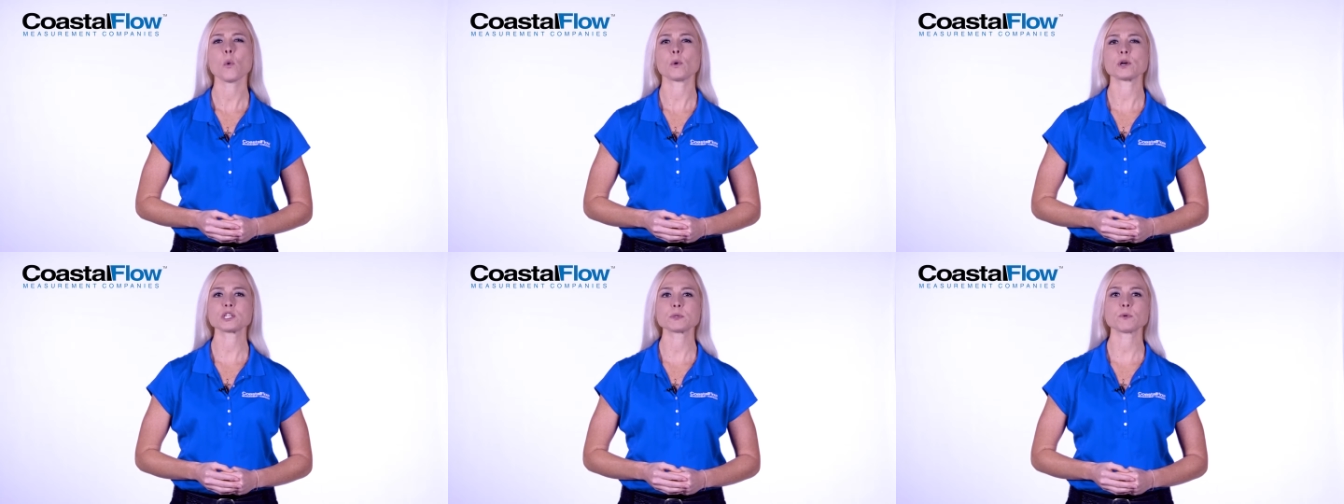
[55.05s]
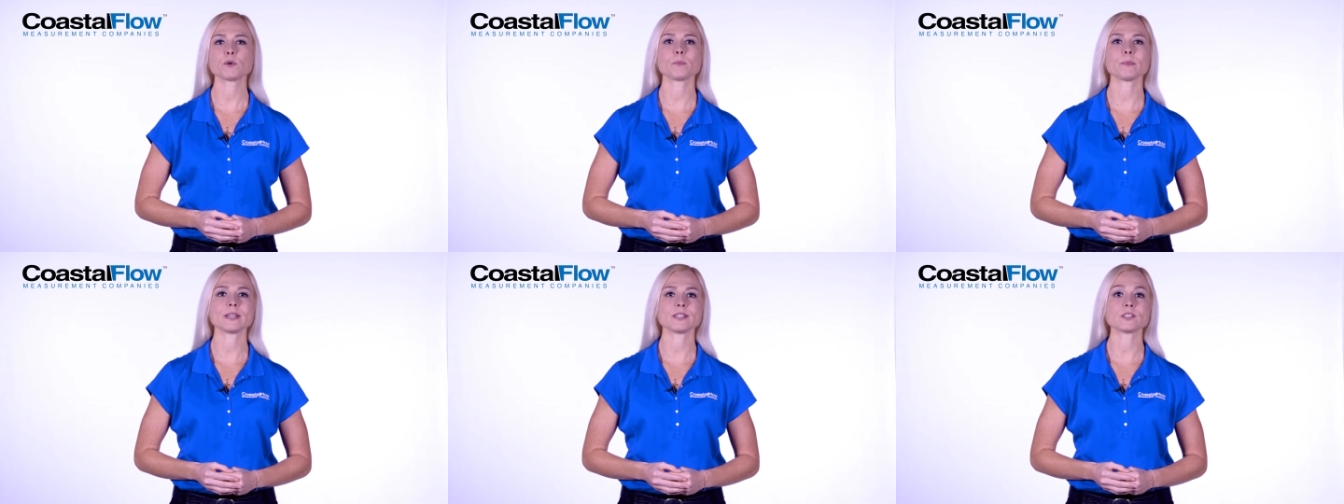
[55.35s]

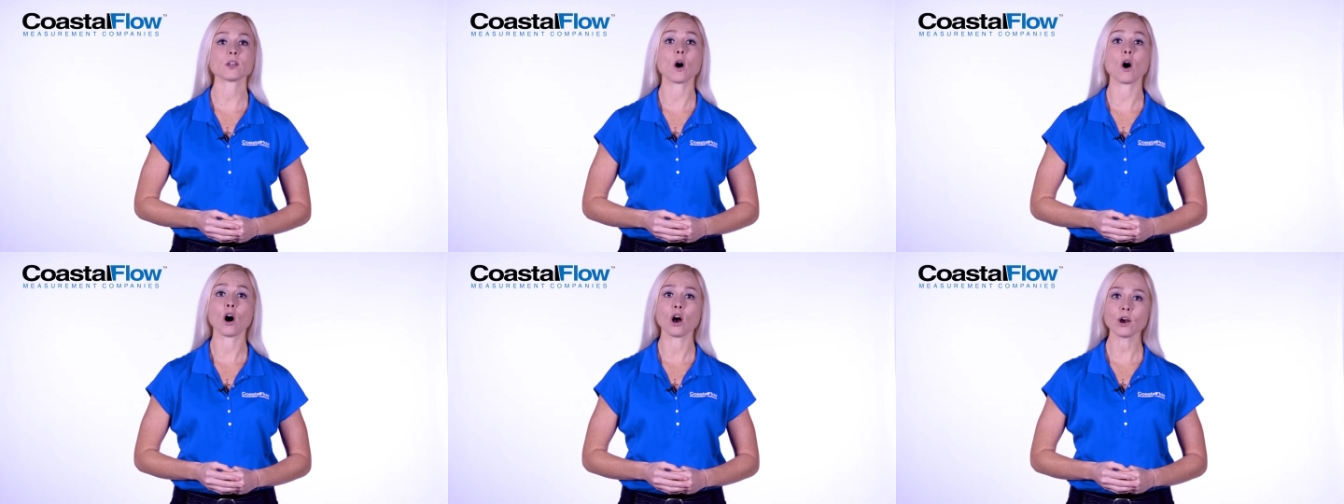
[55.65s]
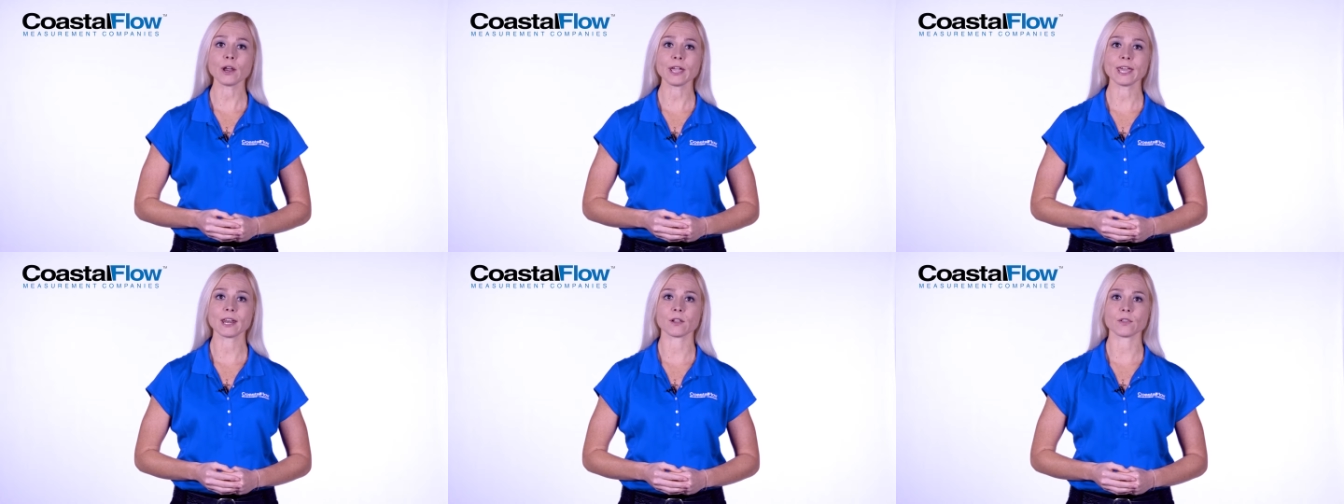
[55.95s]
which permits
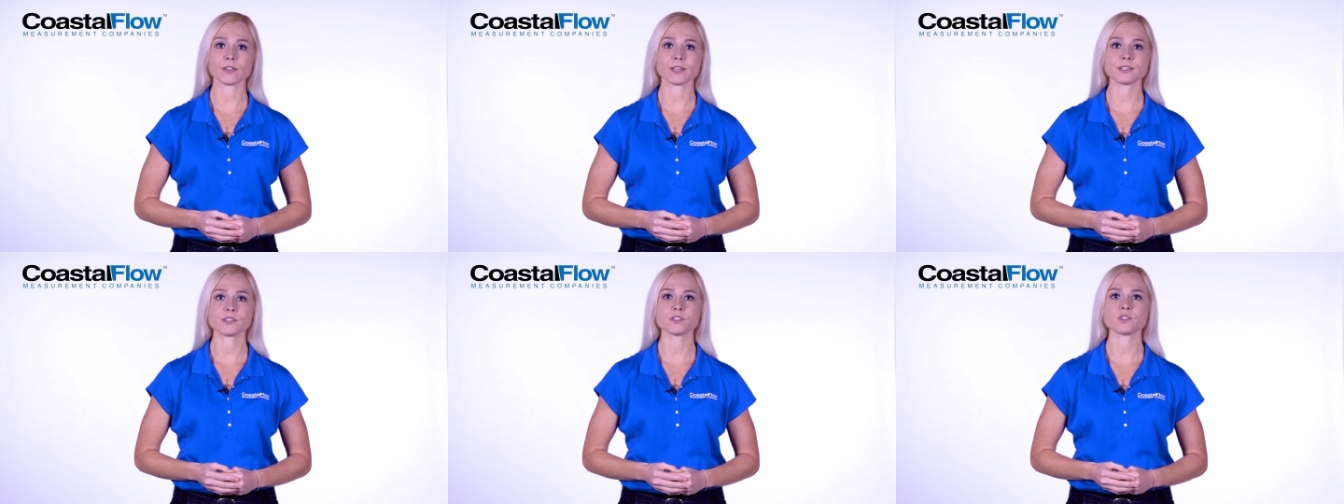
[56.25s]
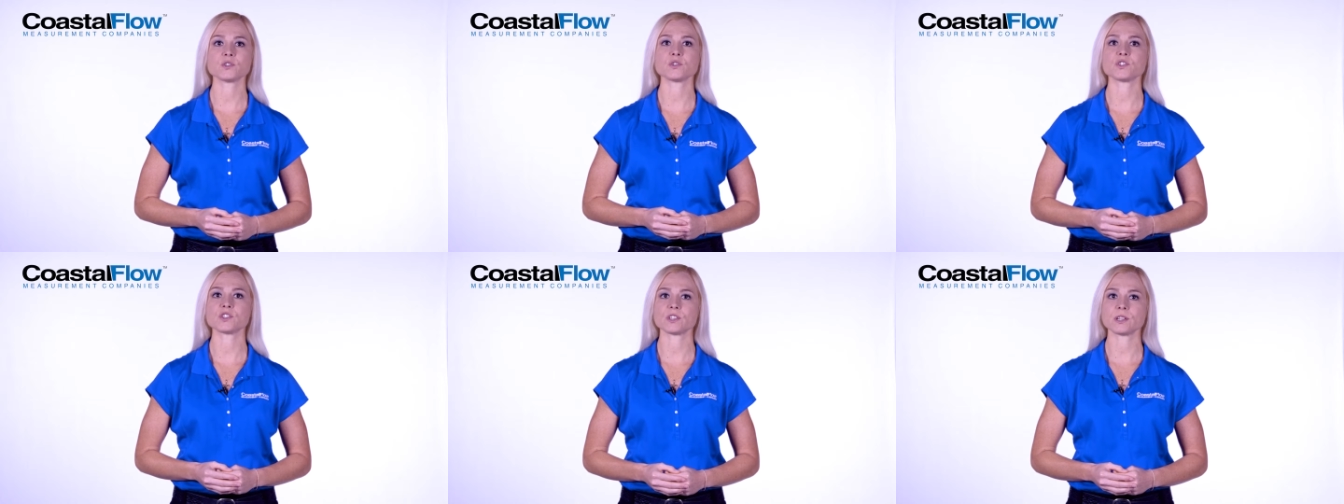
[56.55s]
our
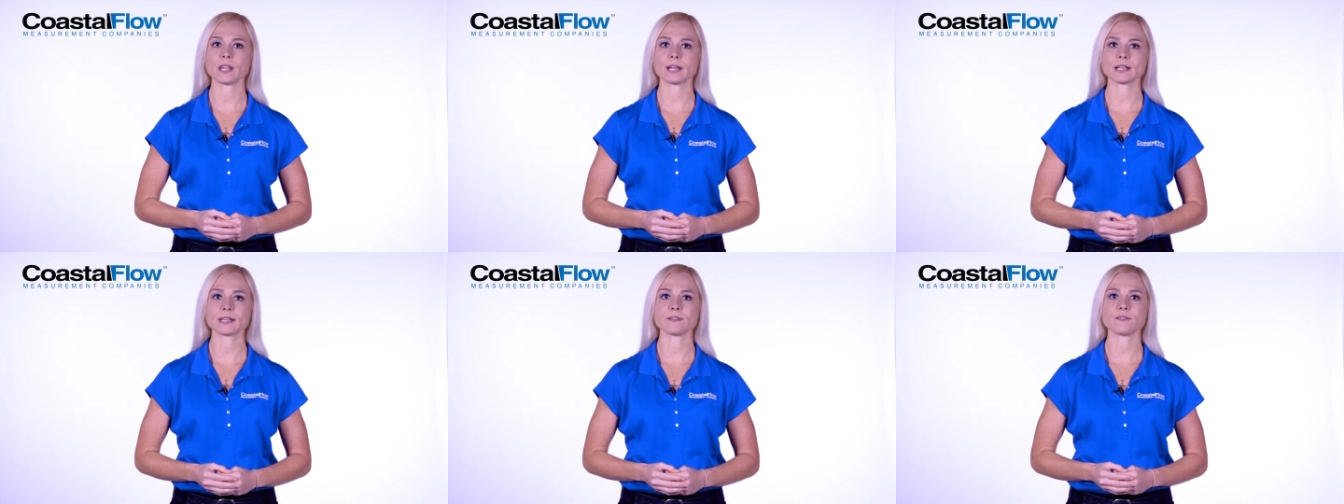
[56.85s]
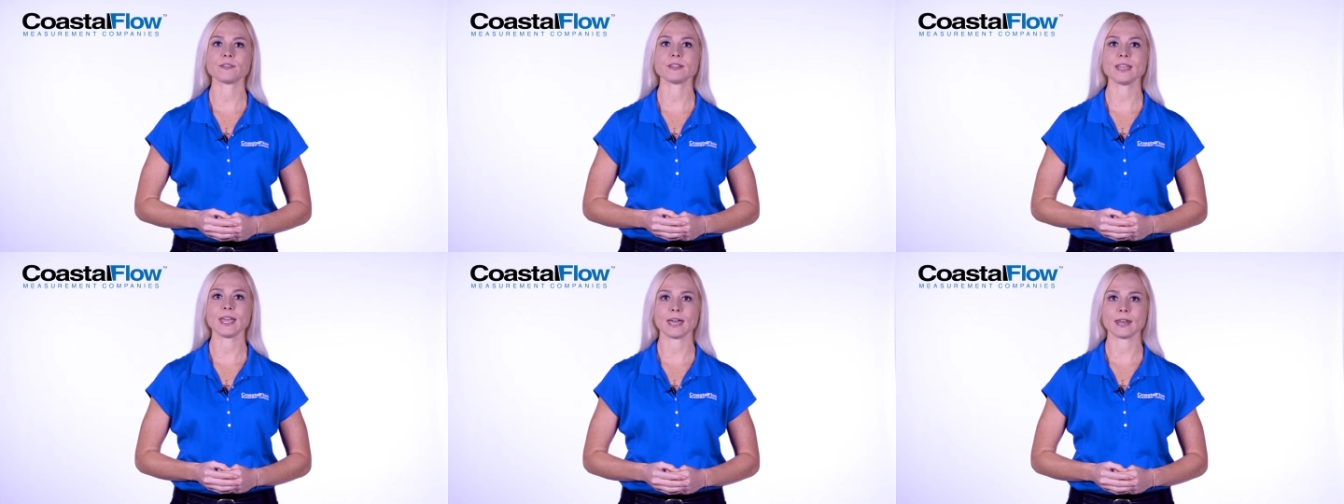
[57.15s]
analysts to
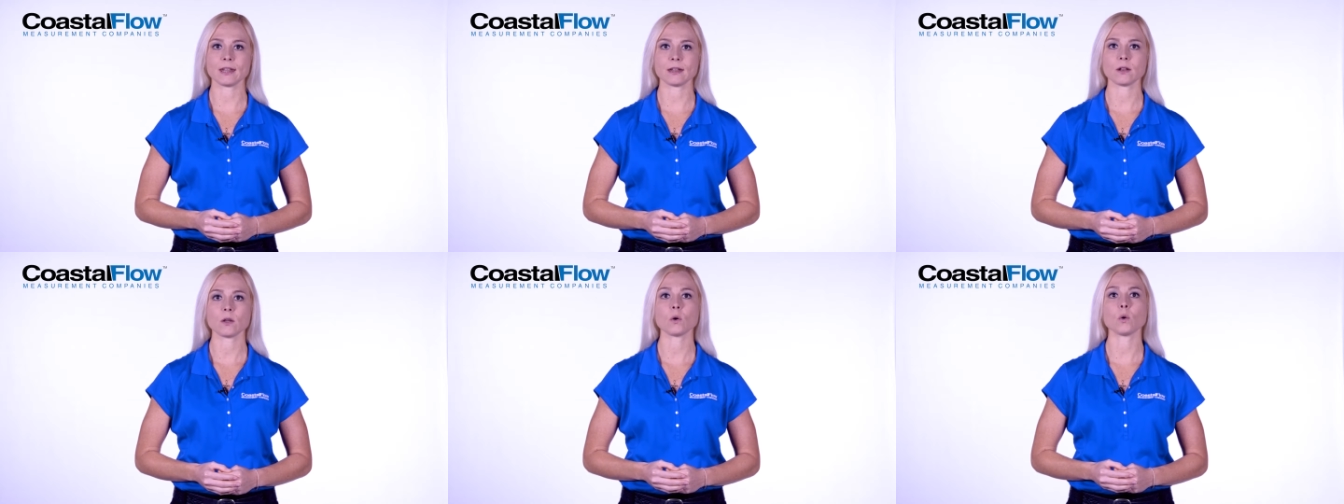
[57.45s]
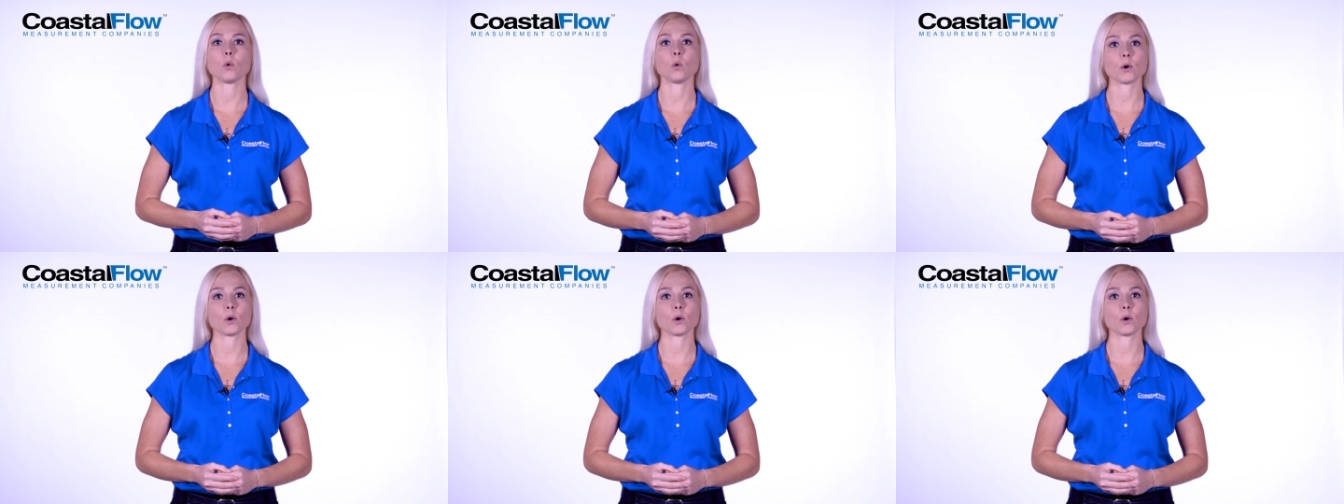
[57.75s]
selectively edit